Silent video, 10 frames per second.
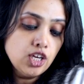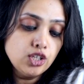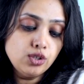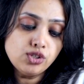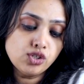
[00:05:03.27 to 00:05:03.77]

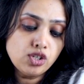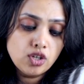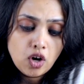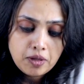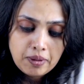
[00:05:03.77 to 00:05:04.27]
you should
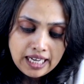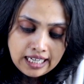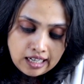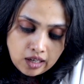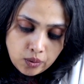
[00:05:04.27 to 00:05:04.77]
not be
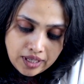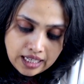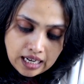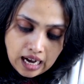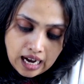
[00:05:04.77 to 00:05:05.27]

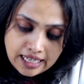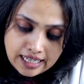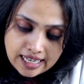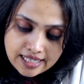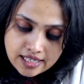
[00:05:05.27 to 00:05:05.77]
including
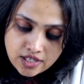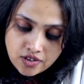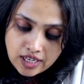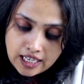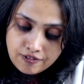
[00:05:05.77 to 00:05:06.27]

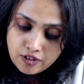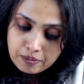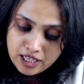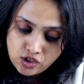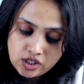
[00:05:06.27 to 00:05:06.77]
unnecessary
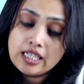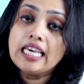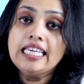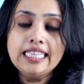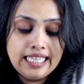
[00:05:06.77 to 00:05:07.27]
information
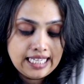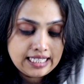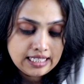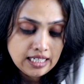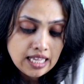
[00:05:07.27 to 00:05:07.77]
in the
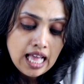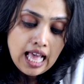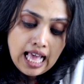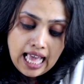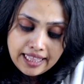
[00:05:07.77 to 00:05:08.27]
letter,
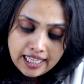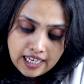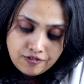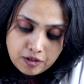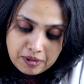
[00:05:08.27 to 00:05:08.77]
and the
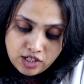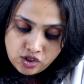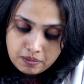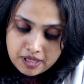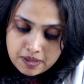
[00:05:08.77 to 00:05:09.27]

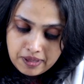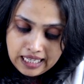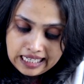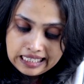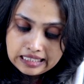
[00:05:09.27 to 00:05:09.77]
information must
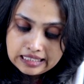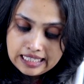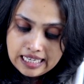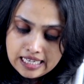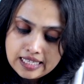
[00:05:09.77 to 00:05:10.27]
be
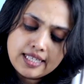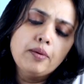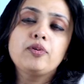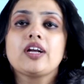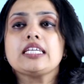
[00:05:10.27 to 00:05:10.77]
clearly
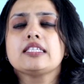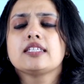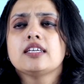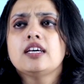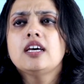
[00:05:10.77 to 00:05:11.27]
summarized.
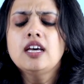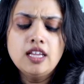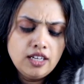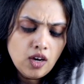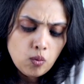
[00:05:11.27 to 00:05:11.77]

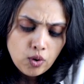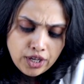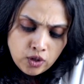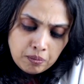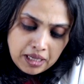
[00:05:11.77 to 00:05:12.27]
Now, what do
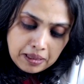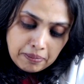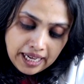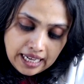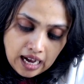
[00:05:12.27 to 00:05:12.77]
you mean
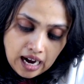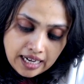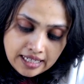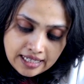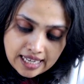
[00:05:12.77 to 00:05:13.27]
by
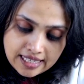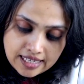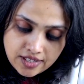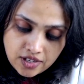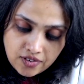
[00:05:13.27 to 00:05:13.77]

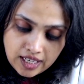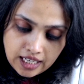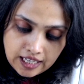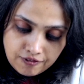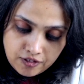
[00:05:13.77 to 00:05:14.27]
unnecessary
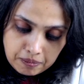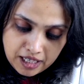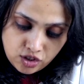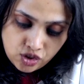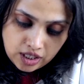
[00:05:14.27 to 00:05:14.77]

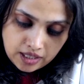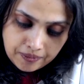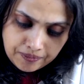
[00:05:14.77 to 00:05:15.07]
information?